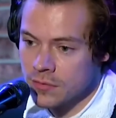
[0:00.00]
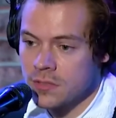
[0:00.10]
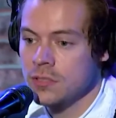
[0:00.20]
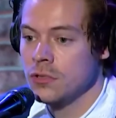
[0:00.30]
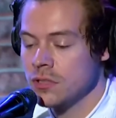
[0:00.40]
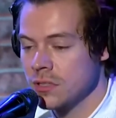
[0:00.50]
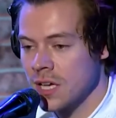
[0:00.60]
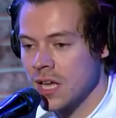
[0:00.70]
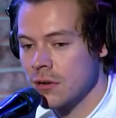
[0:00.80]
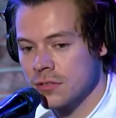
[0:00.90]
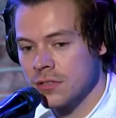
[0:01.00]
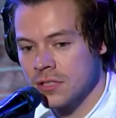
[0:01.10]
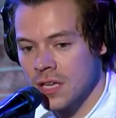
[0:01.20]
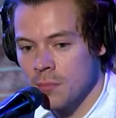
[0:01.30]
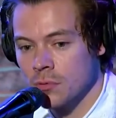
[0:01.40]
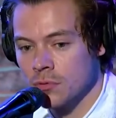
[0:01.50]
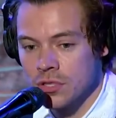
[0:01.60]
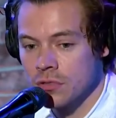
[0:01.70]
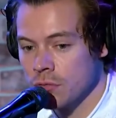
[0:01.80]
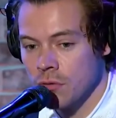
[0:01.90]
using Taylor as an example,
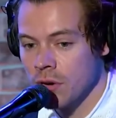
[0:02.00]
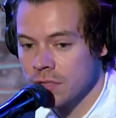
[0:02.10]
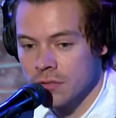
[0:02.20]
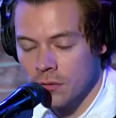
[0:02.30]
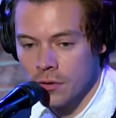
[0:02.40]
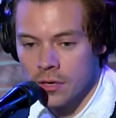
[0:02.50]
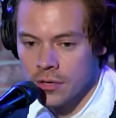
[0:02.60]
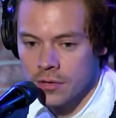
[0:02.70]
she's a great songwriter.